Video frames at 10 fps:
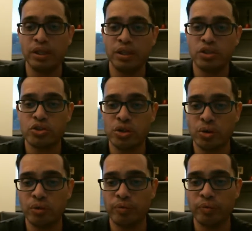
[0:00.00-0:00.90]

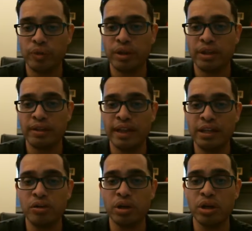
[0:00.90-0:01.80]
So then
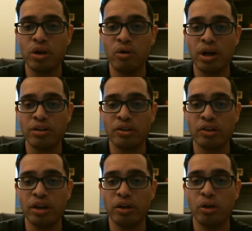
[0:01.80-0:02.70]
you can go on to
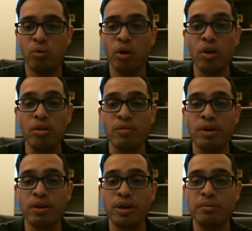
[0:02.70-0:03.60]
say, what are the
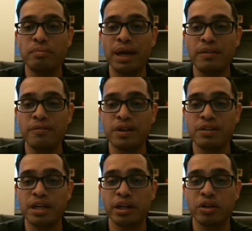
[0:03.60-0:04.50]
varied benefits
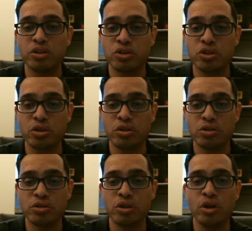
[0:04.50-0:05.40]
and
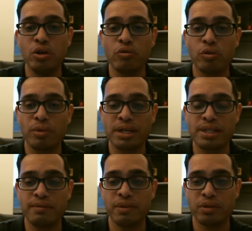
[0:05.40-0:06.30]
concerns for my
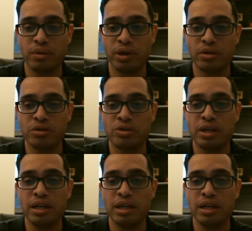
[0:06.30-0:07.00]
7th graders